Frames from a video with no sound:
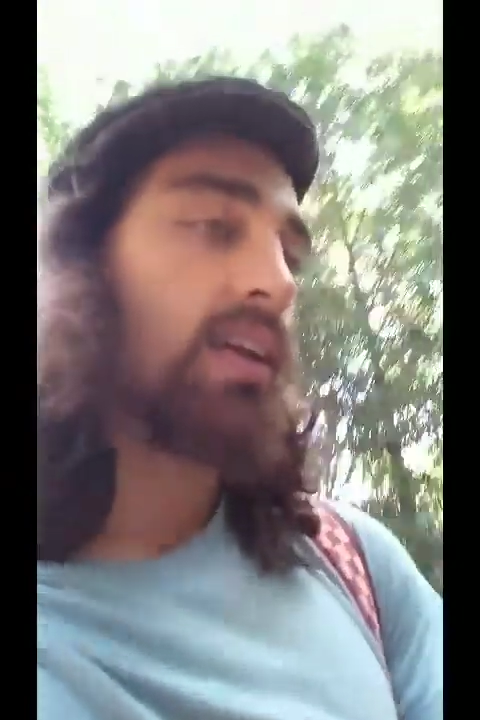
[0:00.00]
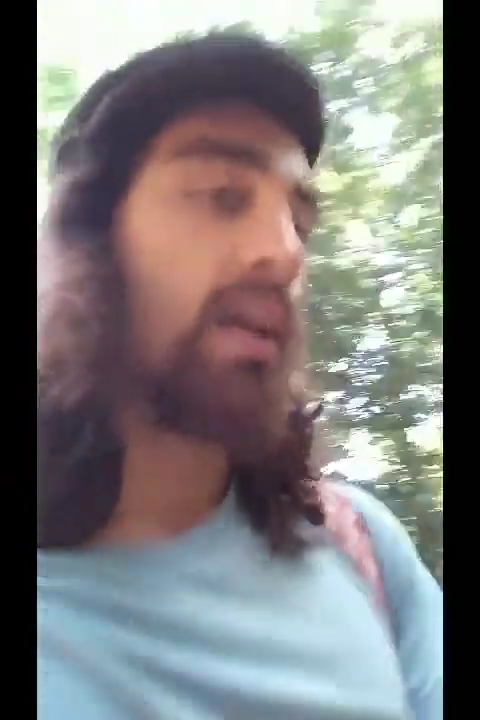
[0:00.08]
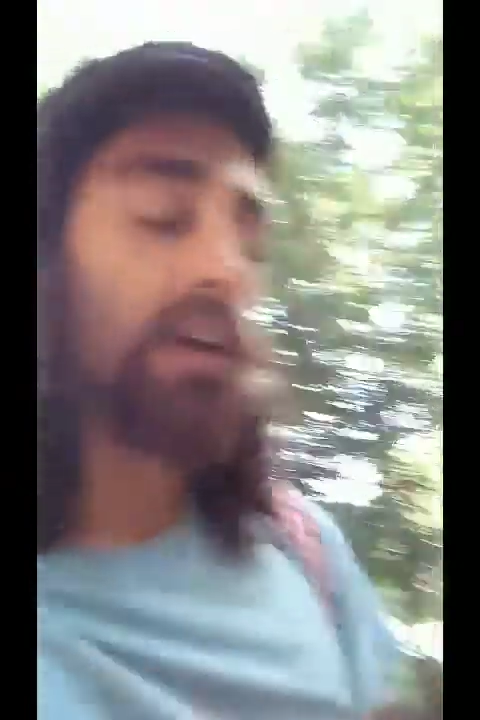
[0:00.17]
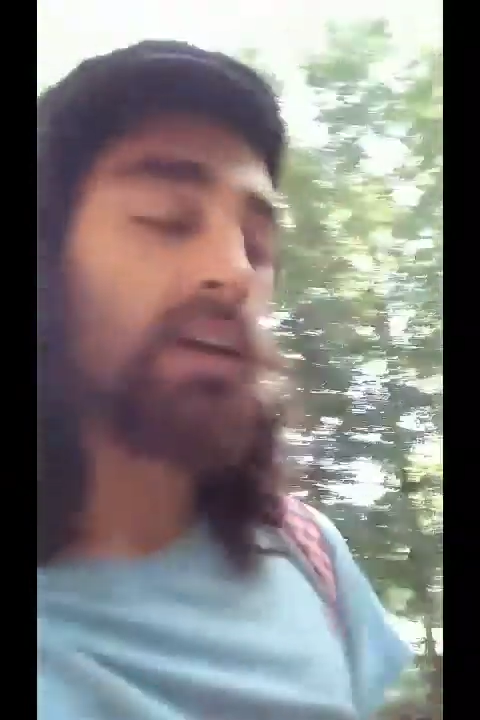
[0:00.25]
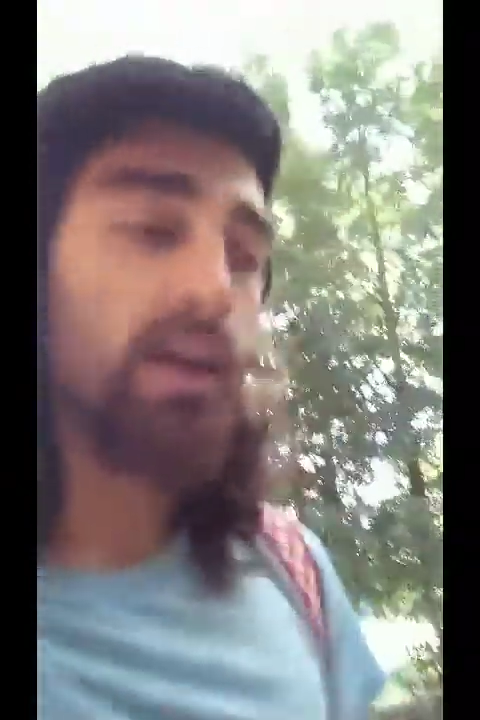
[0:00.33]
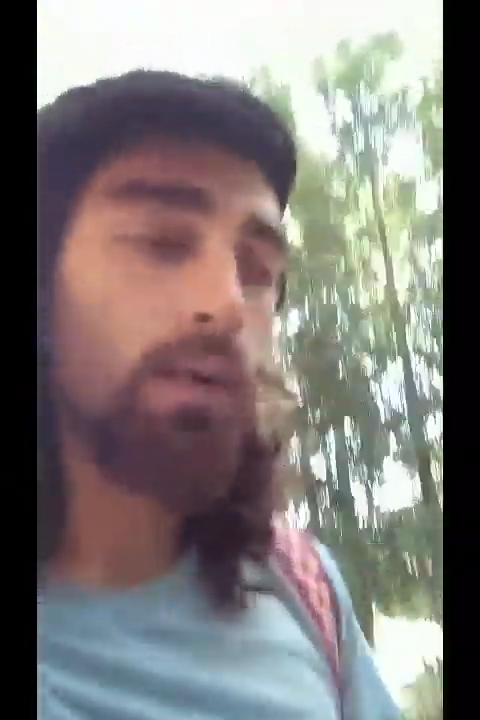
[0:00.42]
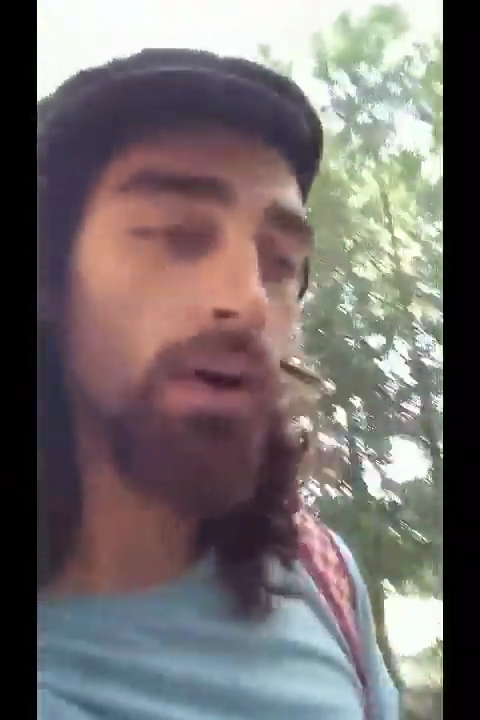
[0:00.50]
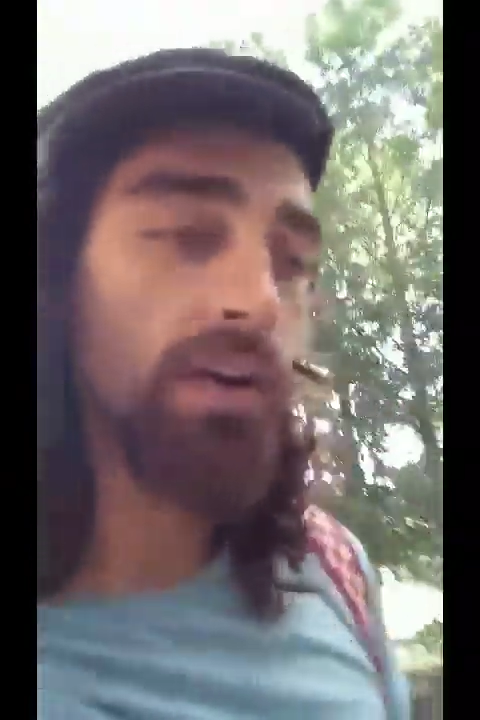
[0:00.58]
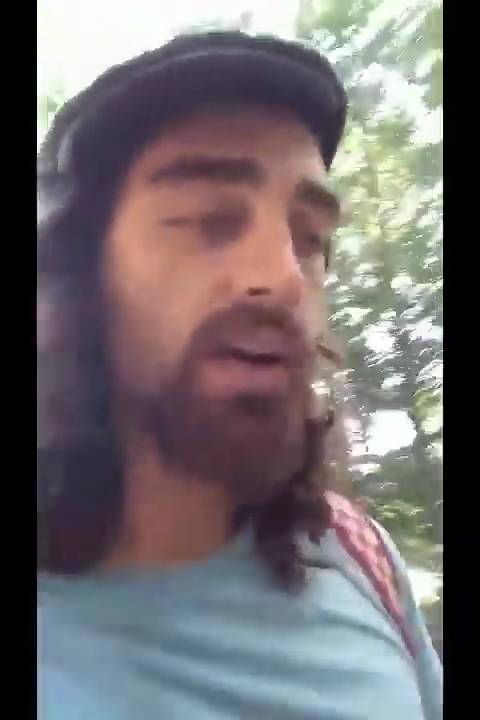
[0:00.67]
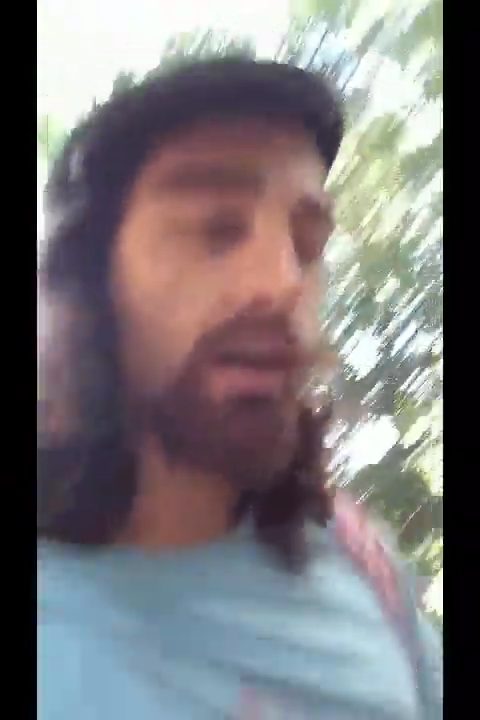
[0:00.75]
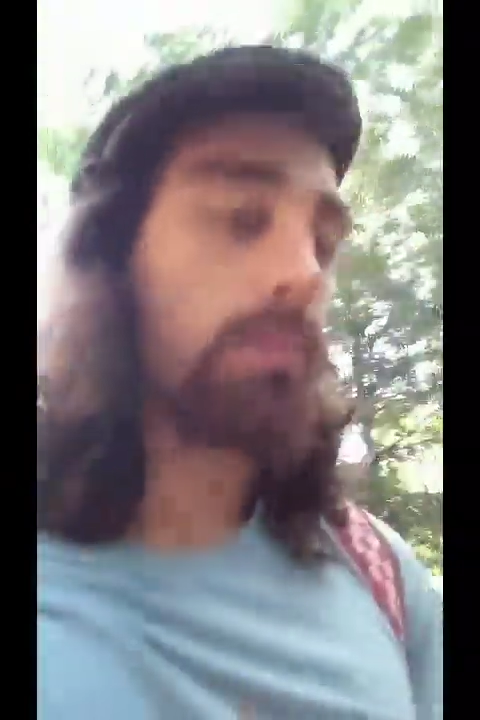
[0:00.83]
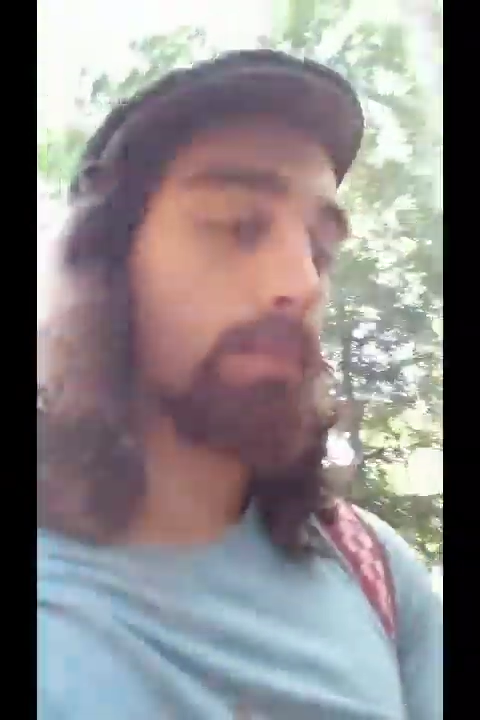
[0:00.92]
And I woke
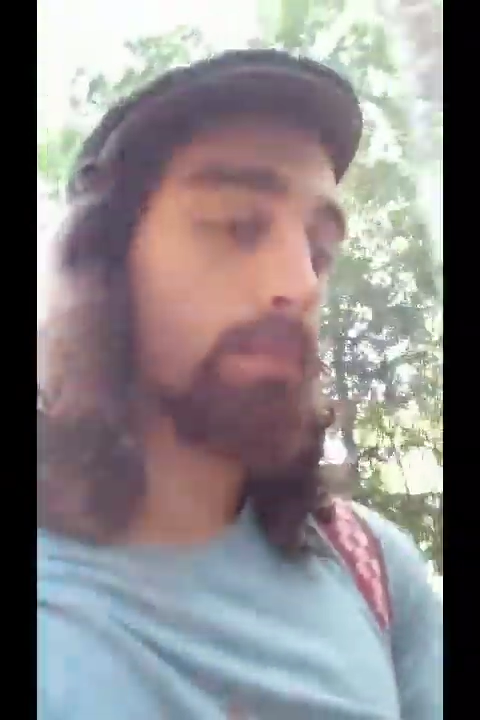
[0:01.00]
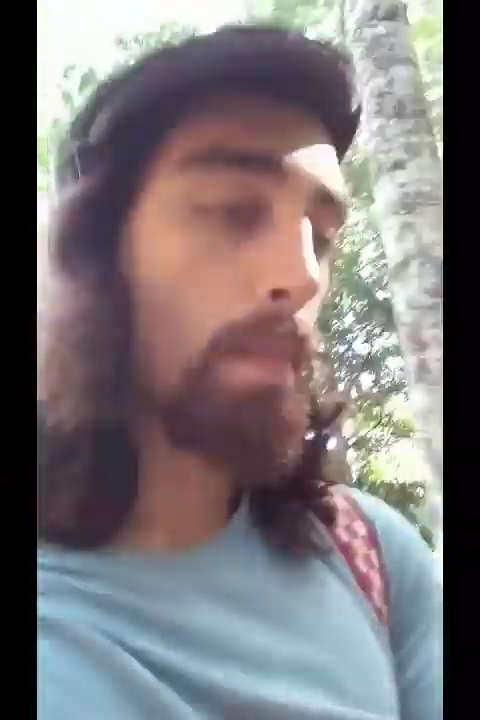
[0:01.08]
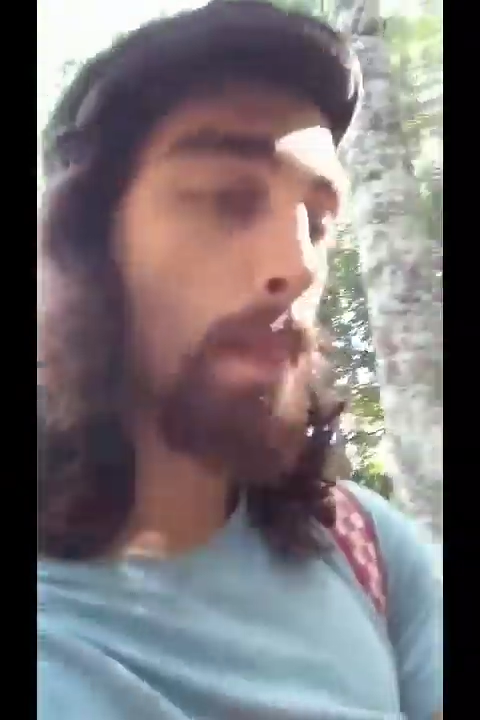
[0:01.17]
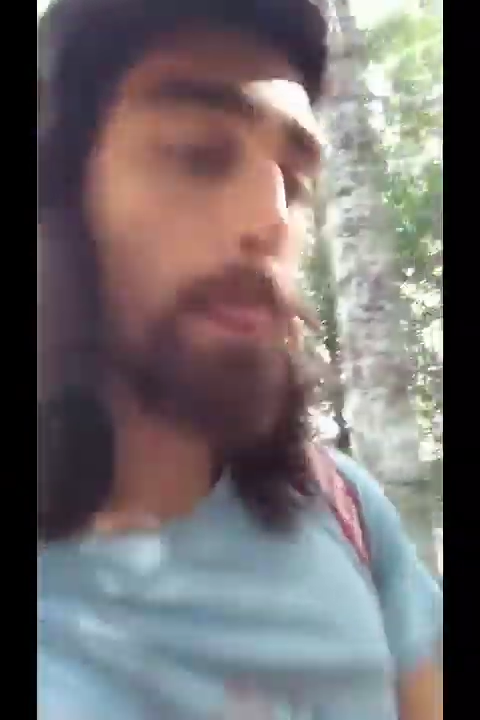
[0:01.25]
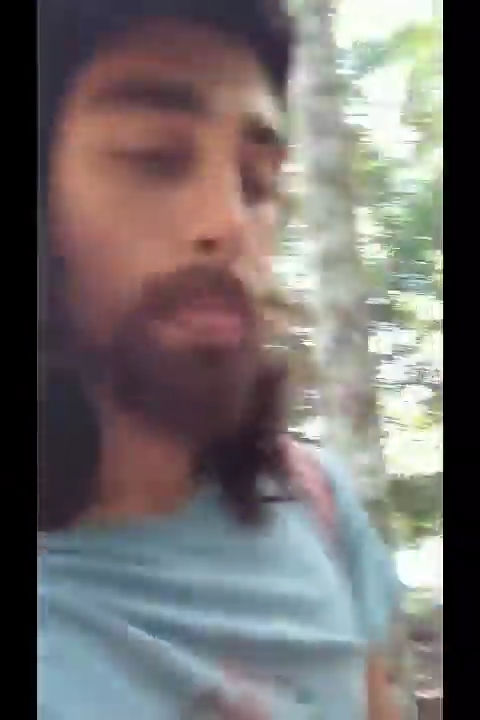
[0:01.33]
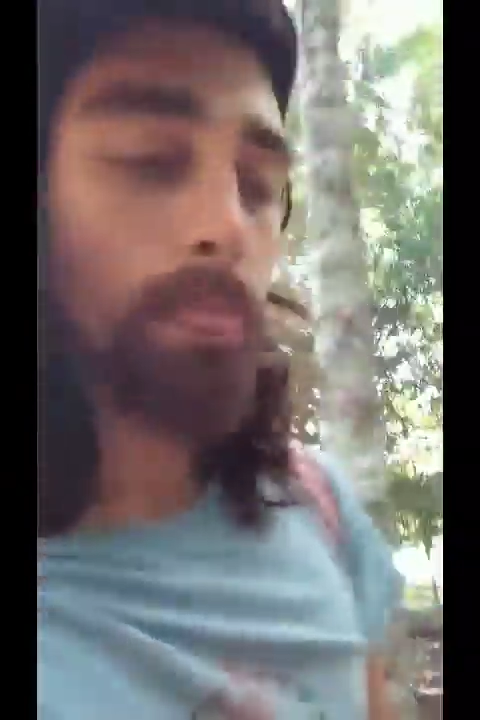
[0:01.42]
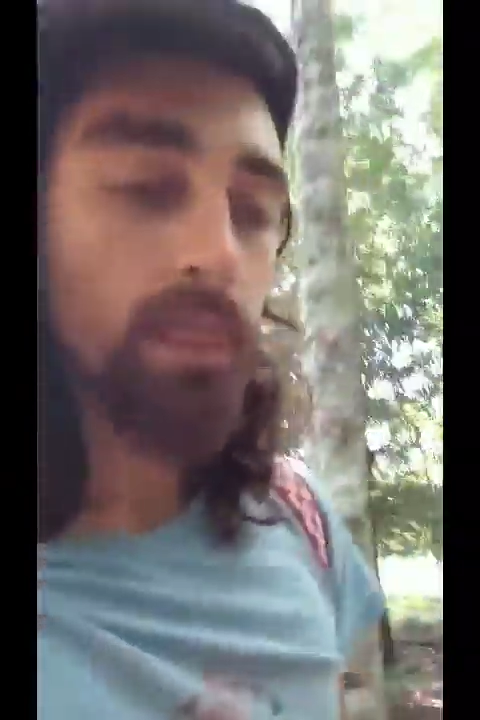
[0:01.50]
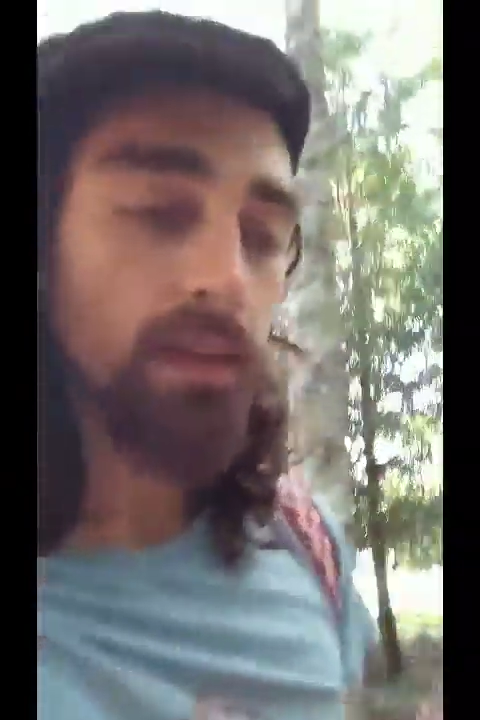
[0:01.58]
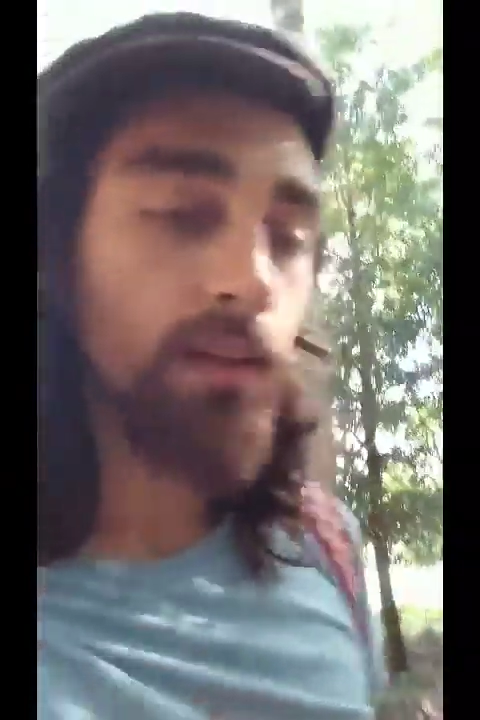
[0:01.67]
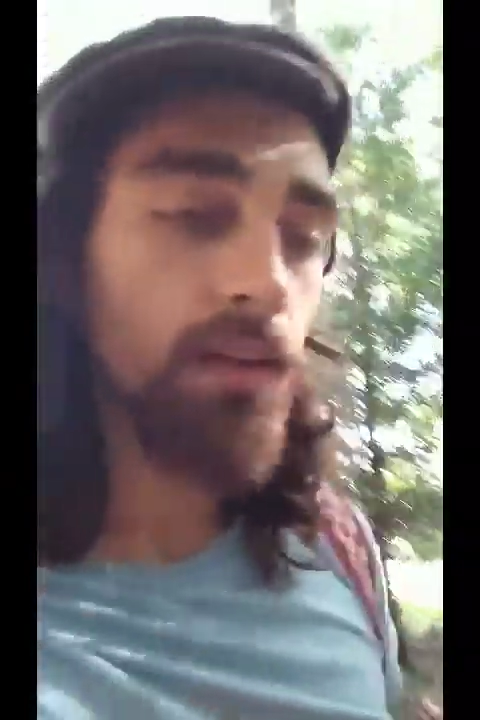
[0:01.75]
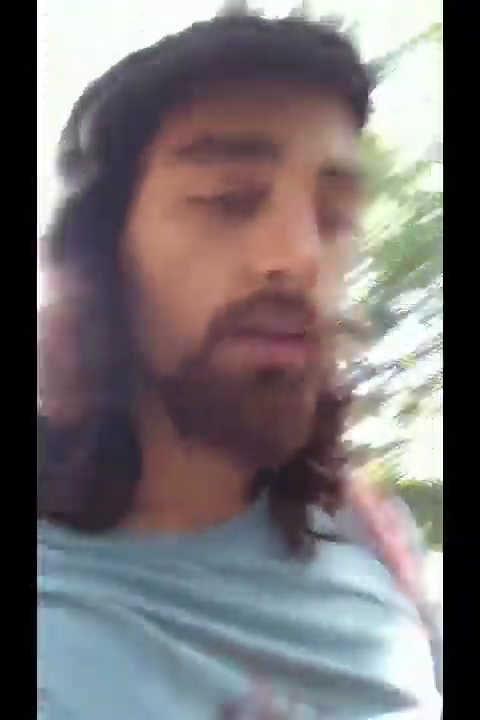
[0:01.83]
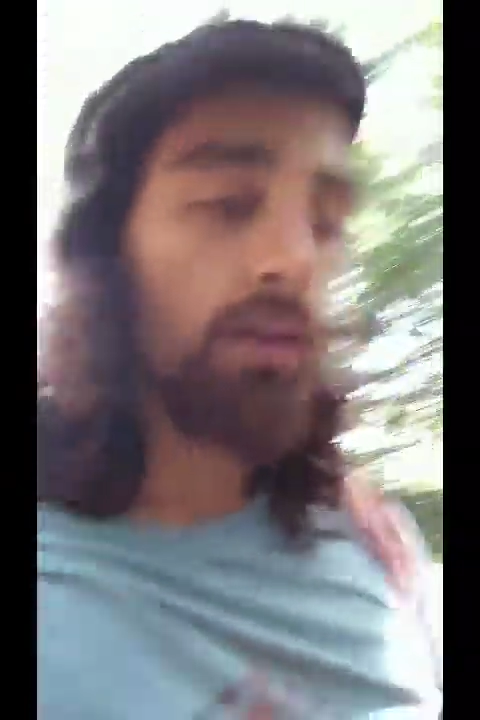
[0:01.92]
up
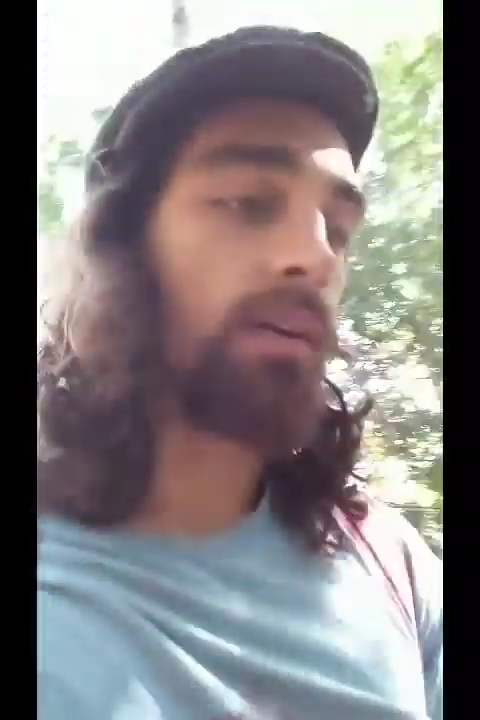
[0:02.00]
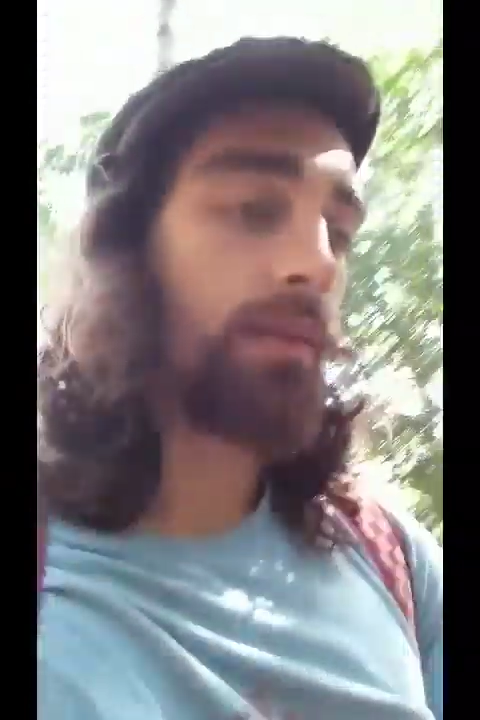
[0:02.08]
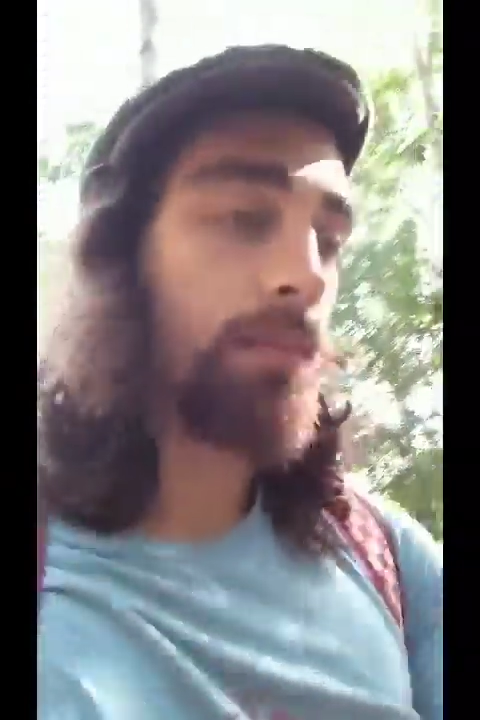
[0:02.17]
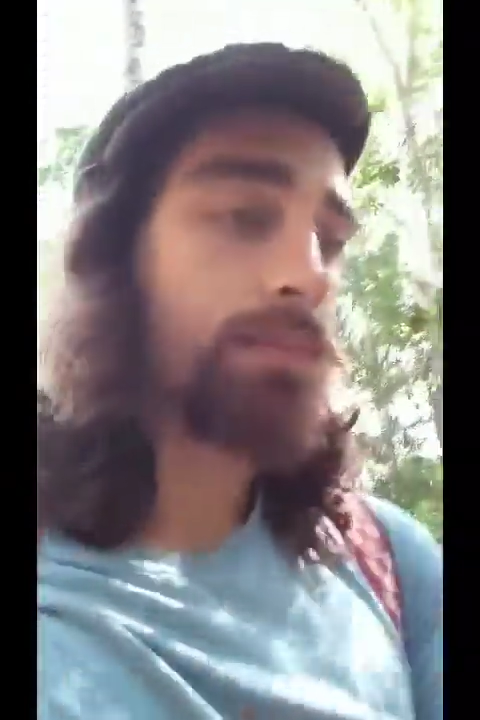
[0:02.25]
on